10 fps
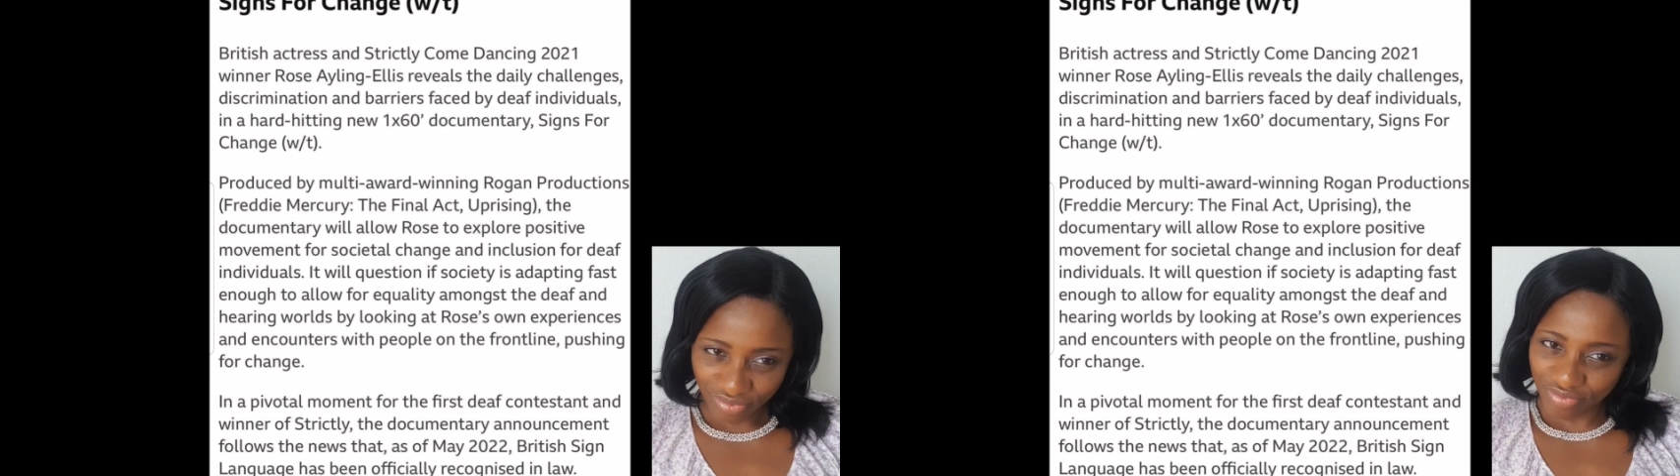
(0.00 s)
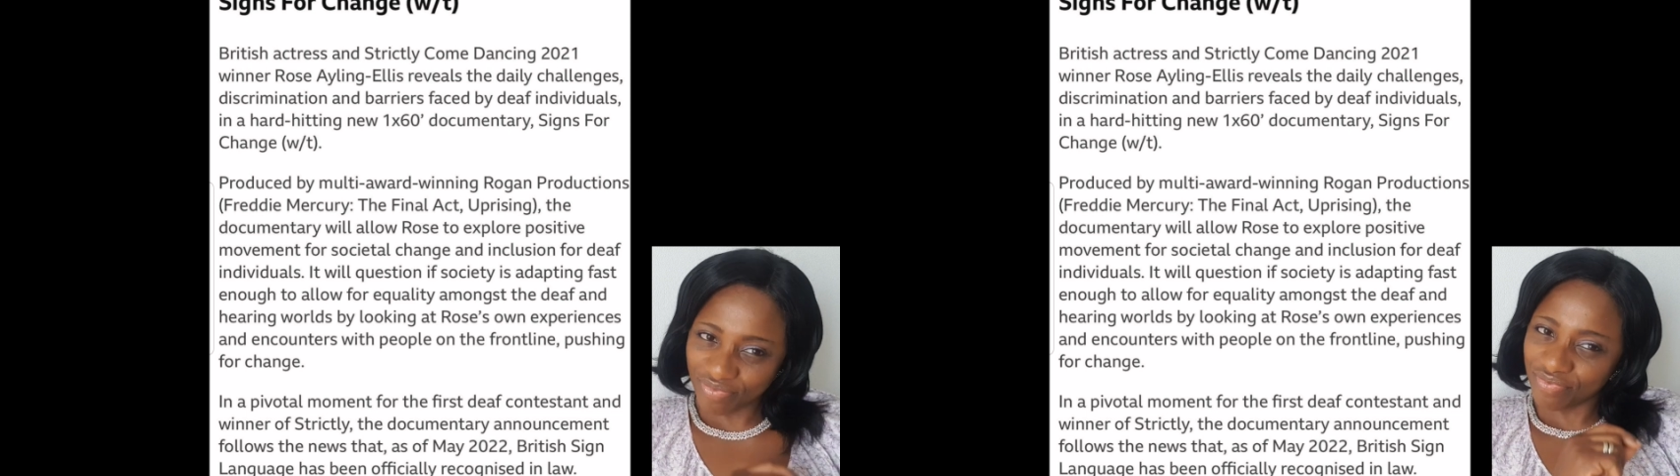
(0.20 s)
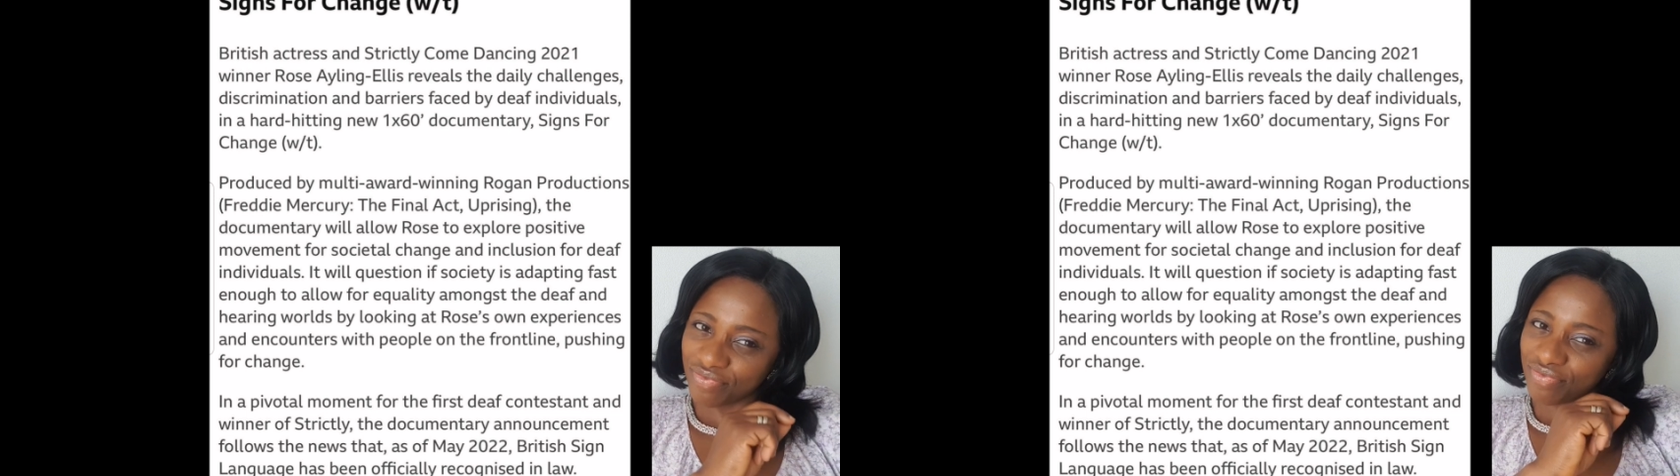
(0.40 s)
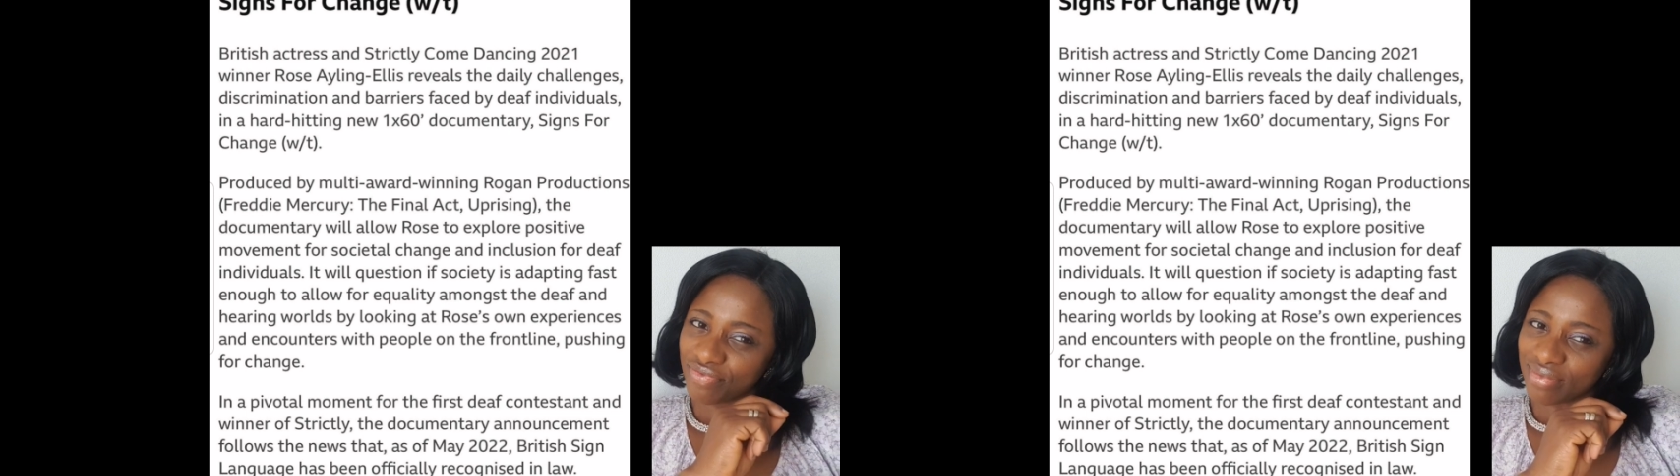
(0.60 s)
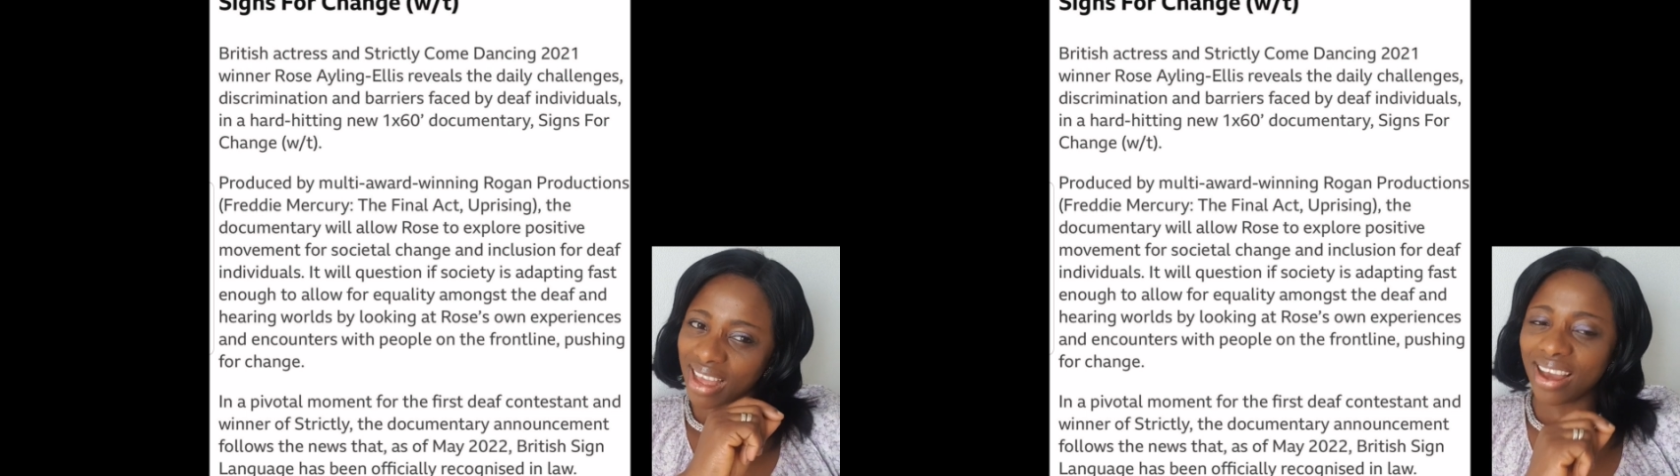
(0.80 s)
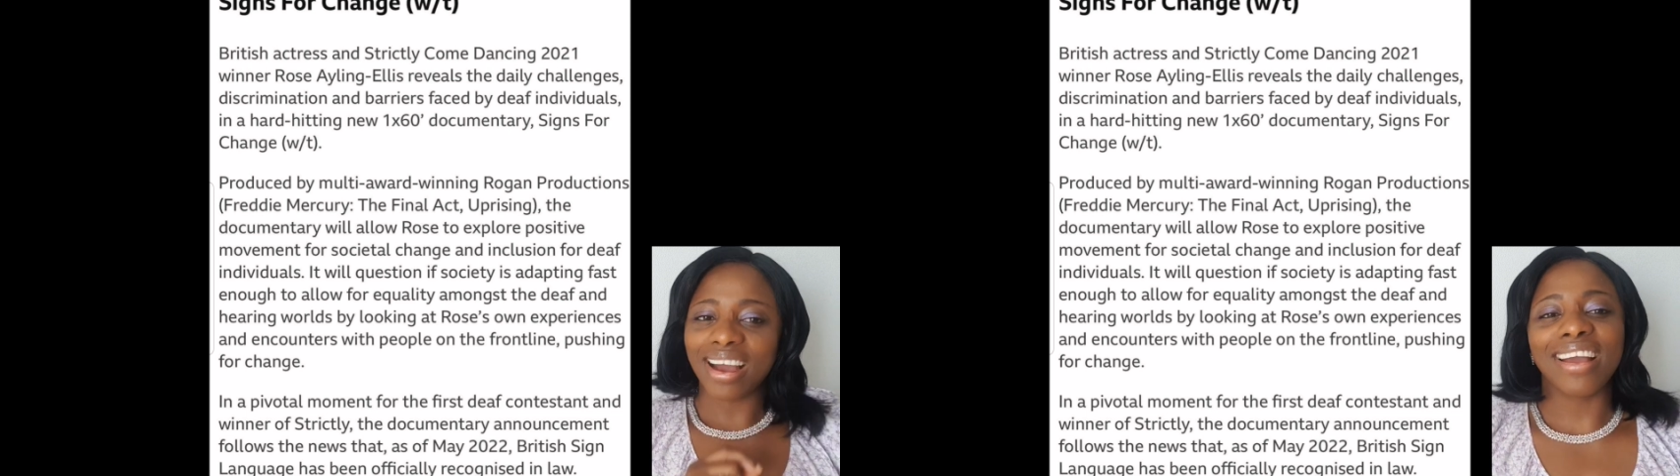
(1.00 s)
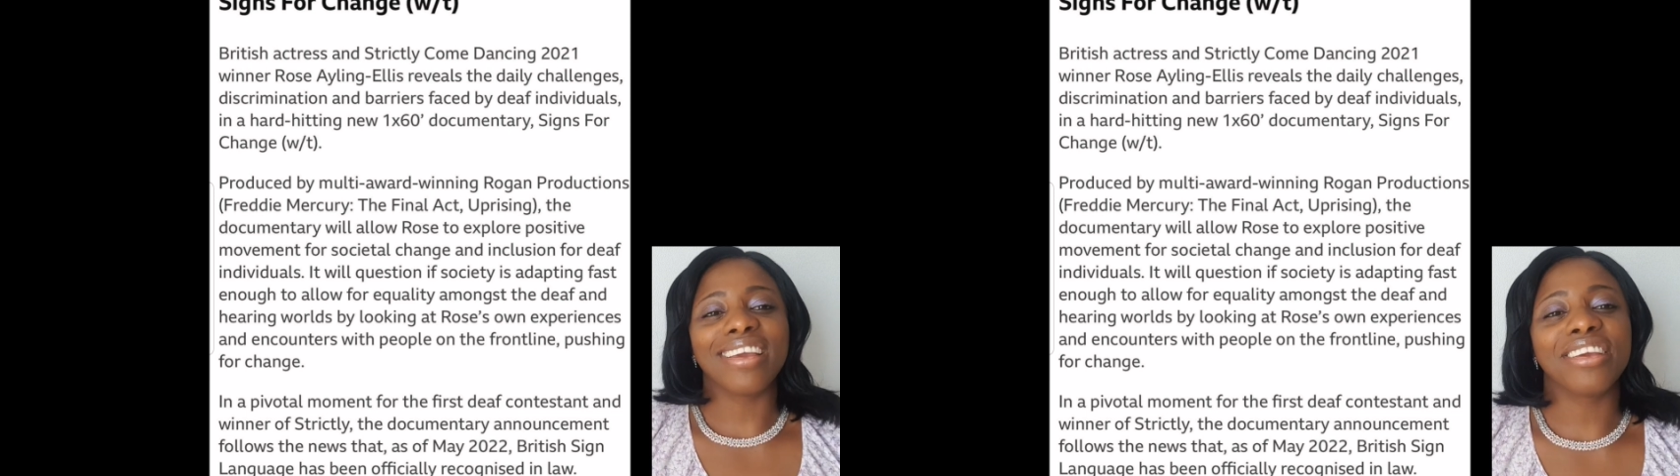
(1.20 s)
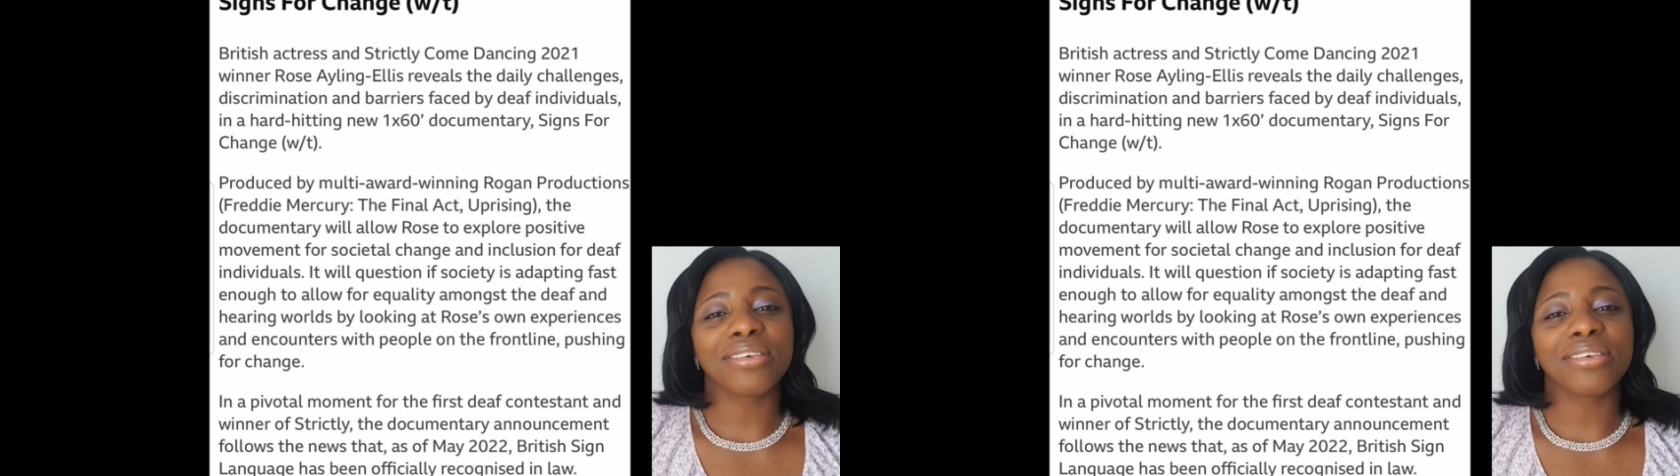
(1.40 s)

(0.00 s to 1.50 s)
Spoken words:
follows the news that,